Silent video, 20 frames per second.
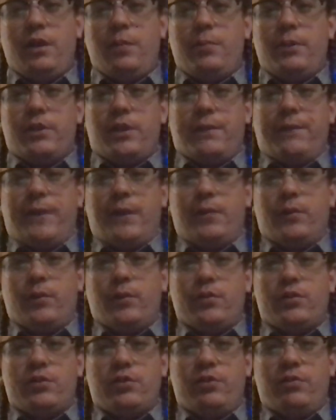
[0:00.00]
but the Federal
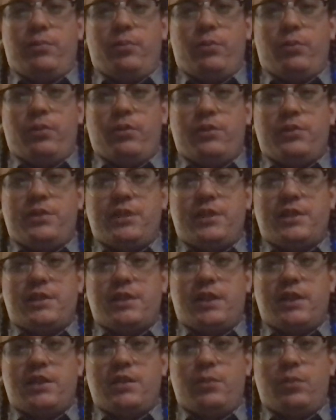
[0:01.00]
Reserve Board says
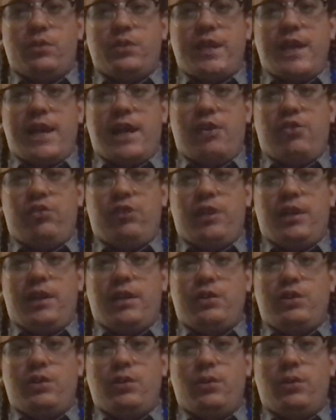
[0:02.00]
customers actually
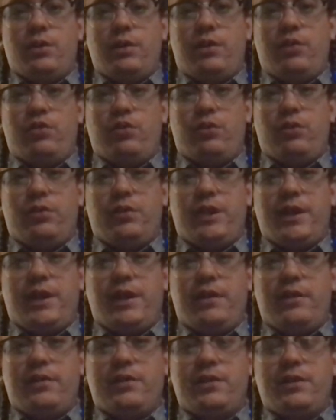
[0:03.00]
get 2 additional
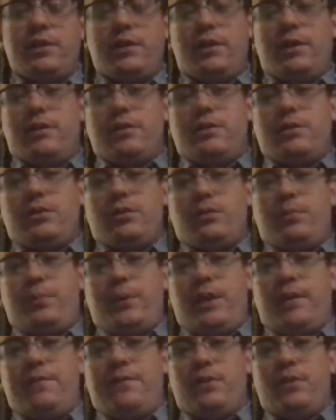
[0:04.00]
days to
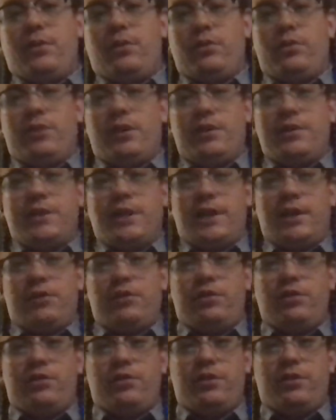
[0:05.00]
pay for their
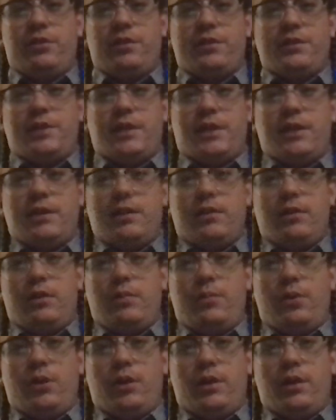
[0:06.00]
transactions on the secondary
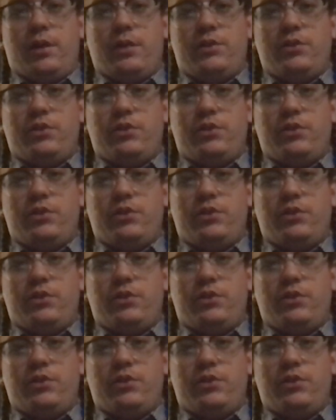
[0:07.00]
market.